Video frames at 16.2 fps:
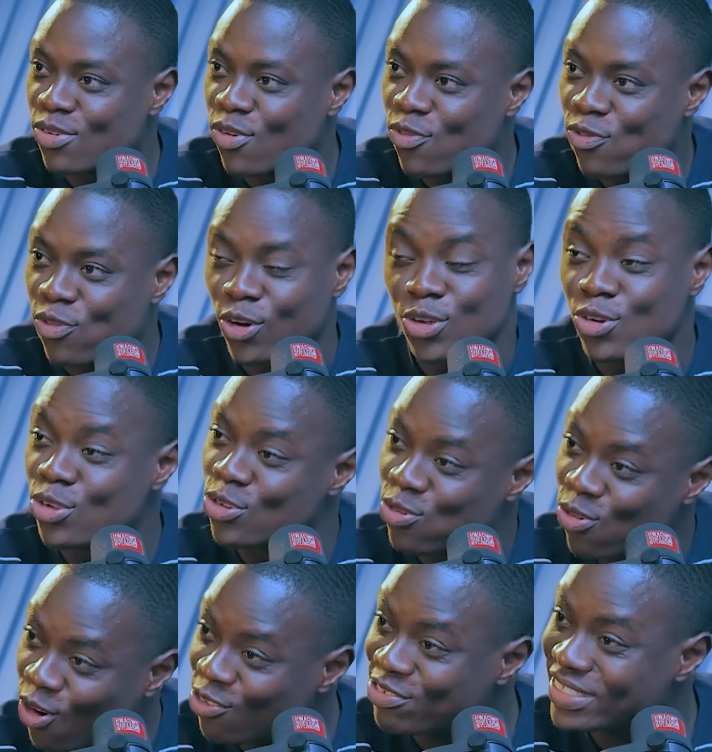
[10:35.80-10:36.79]
Bro, this is sad.
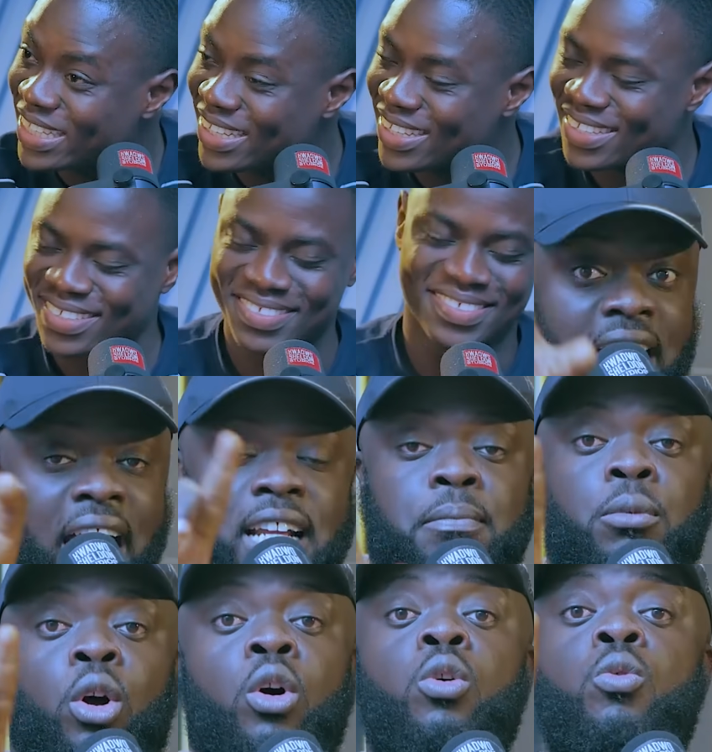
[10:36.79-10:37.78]
This is sad,
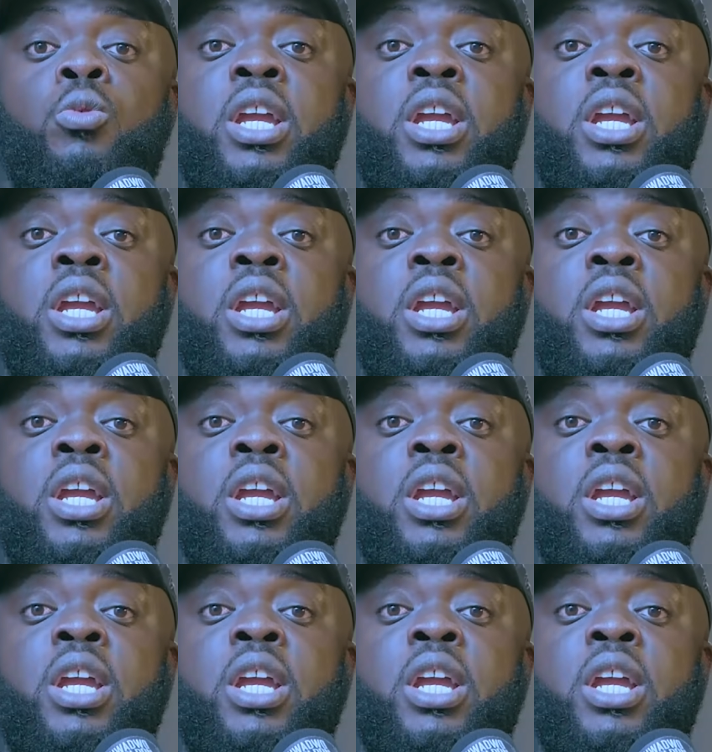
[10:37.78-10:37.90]
bro.